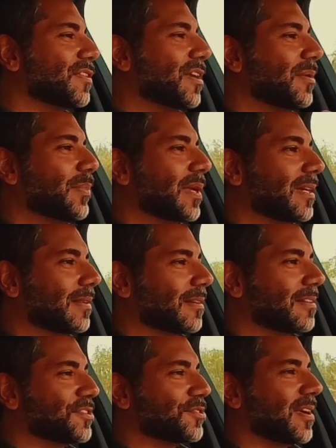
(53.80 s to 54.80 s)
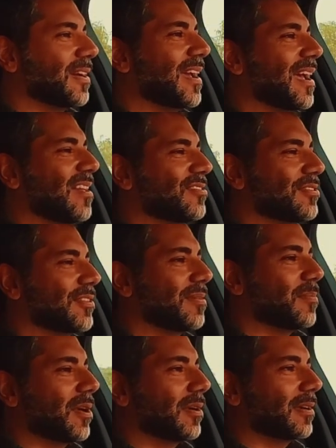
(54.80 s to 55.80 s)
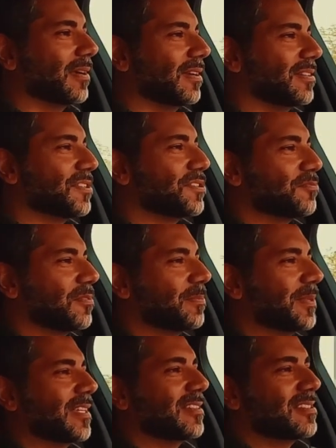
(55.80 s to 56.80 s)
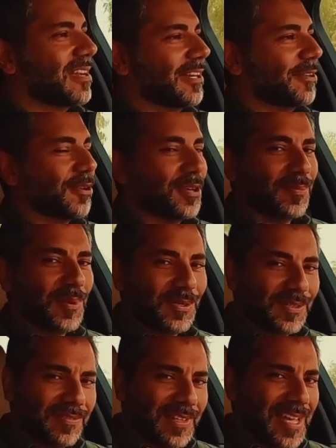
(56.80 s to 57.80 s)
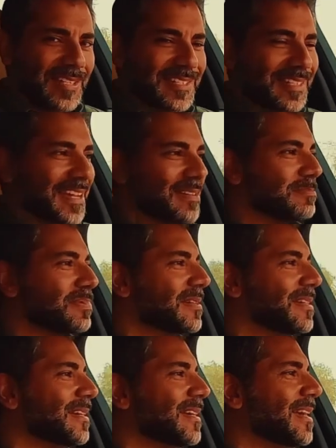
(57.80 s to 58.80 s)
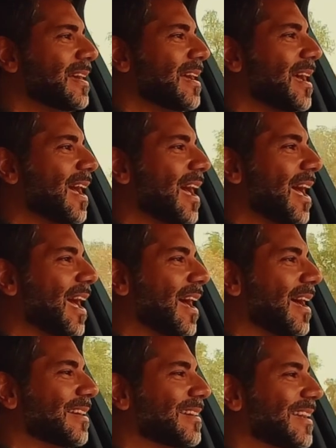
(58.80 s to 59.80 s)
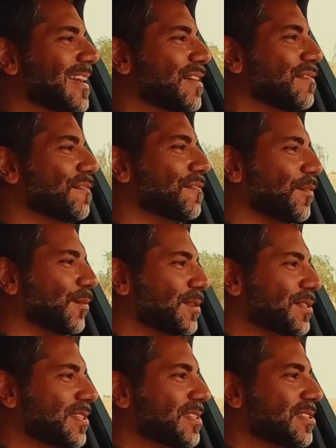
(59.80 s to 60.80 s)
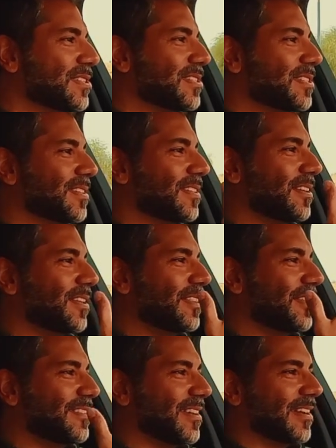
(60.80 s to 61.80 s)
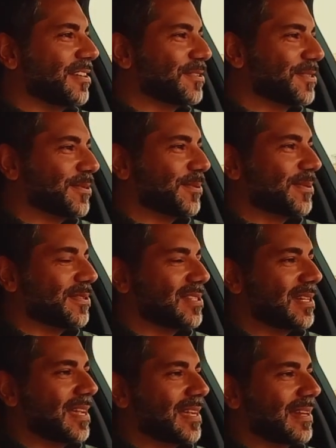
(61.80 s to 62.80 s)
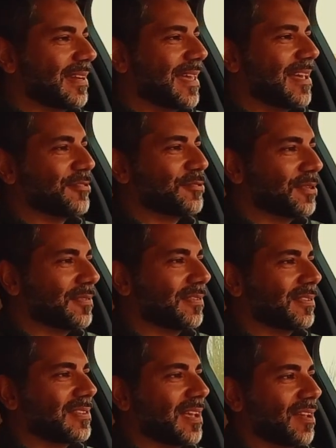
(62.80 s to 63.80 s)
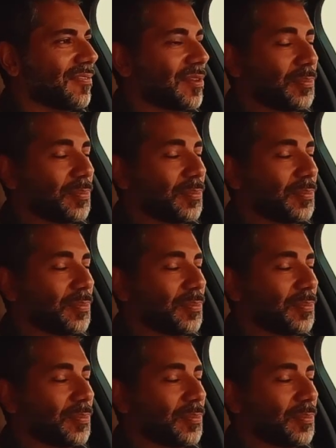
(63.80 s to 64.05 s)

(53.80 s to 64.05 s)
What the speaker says: company that is trying to enter the market and disrupt the entire automotive landscape. And it forces the dinosaurs like Land Rover to have to